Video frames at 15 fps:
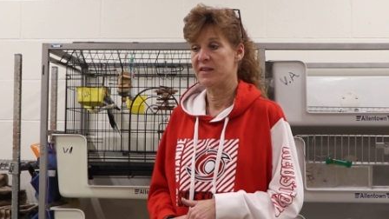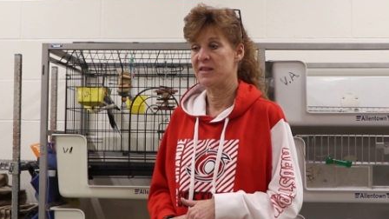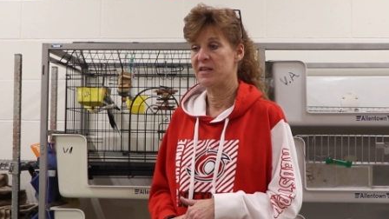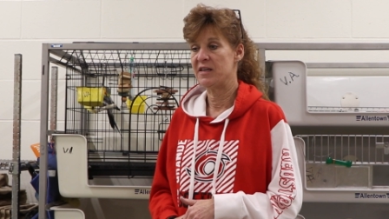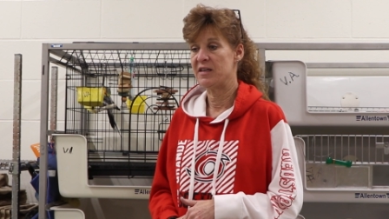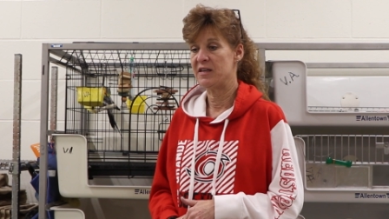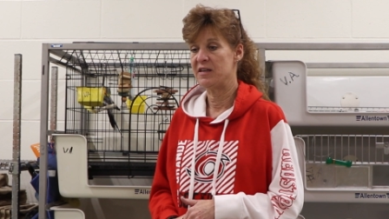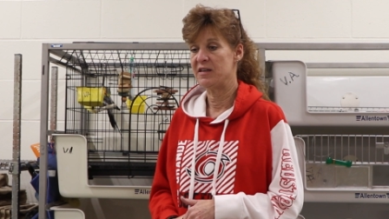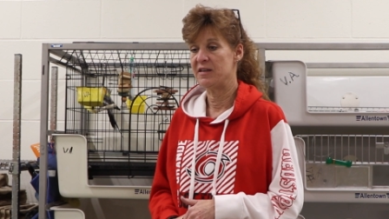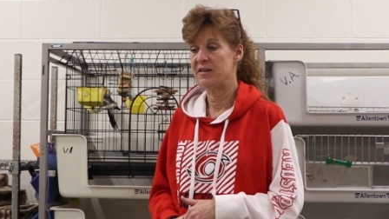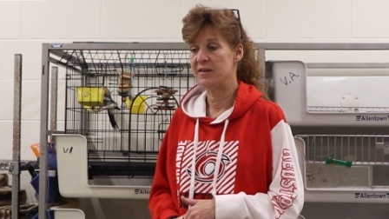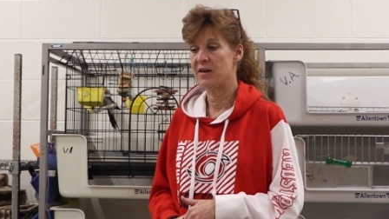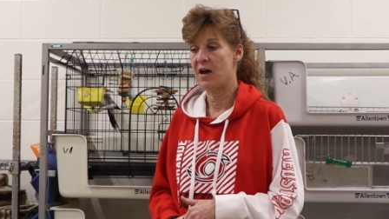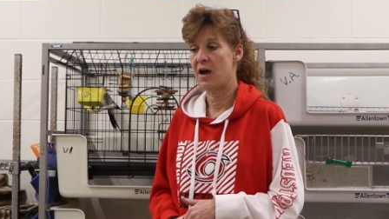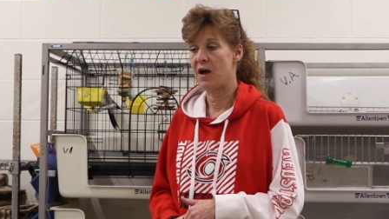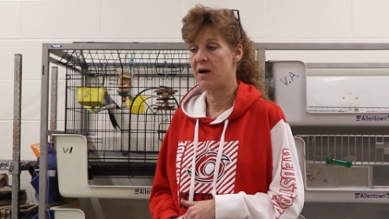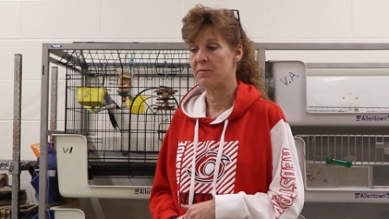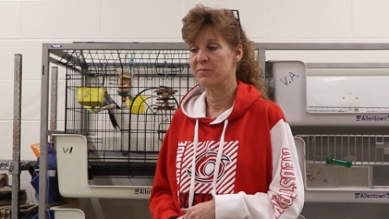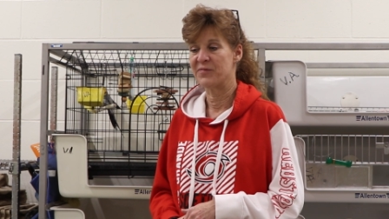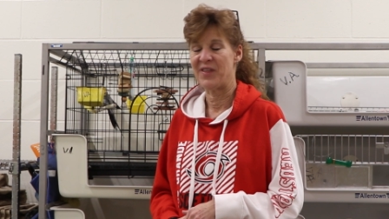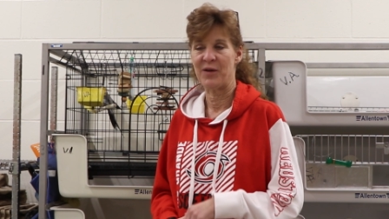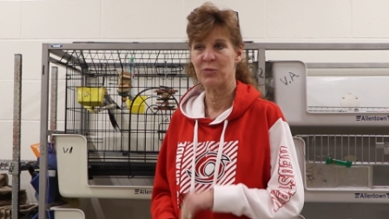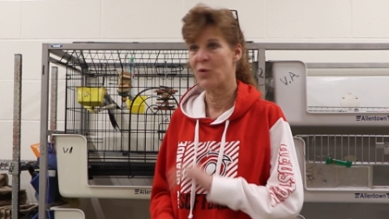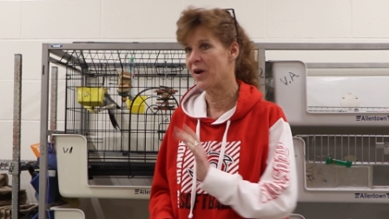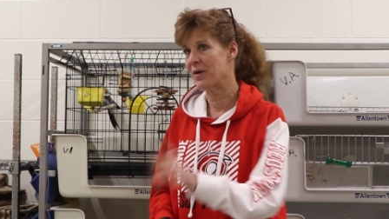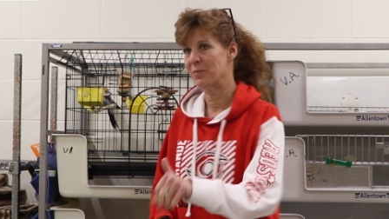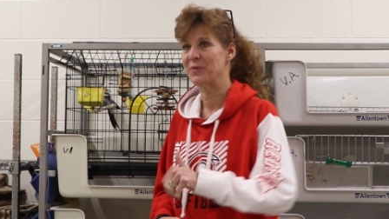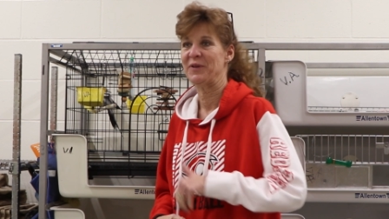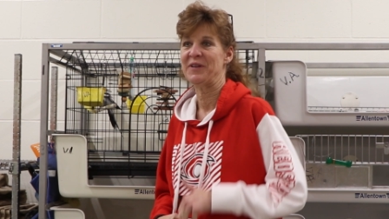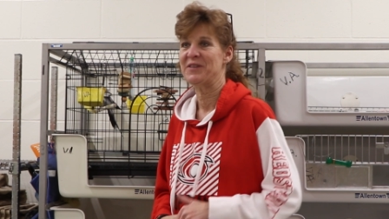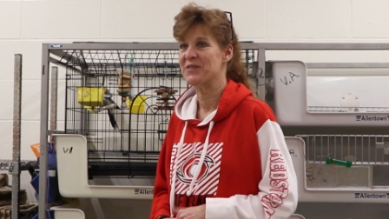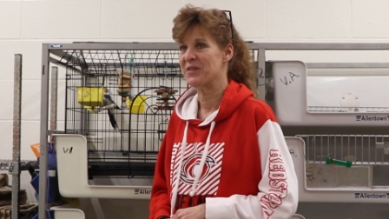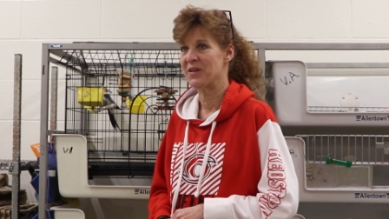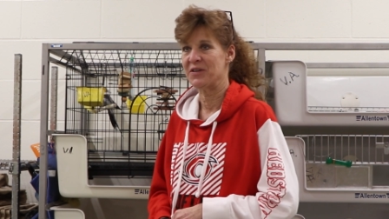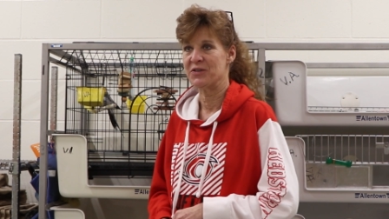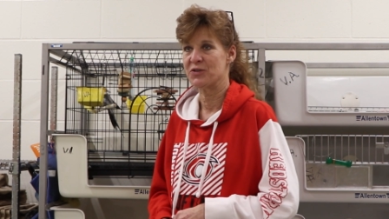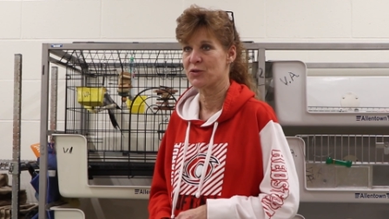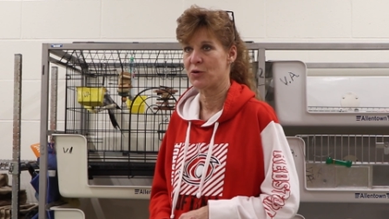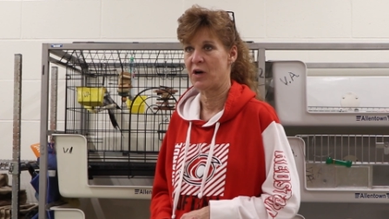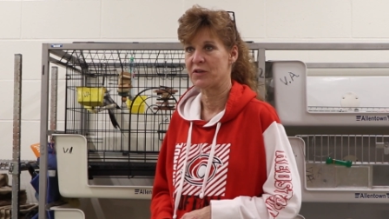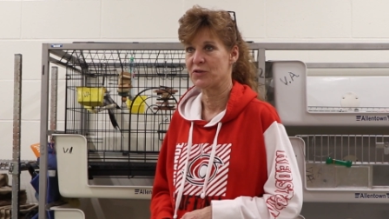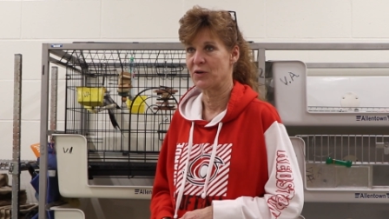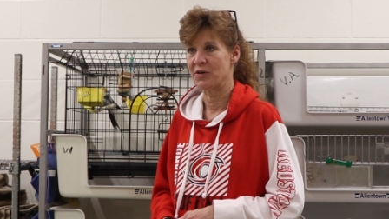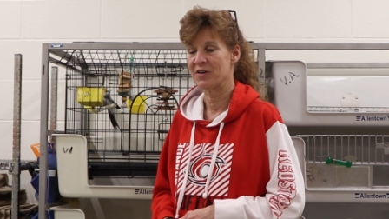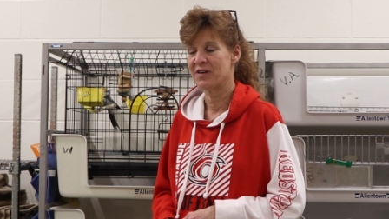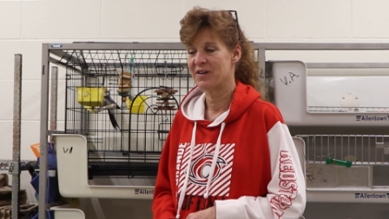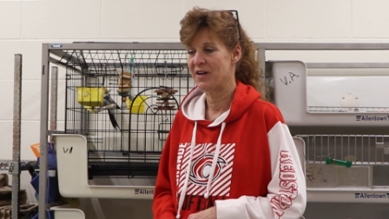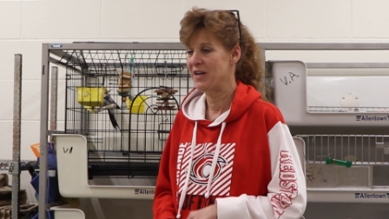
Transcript: the, um, they want to please the instructor.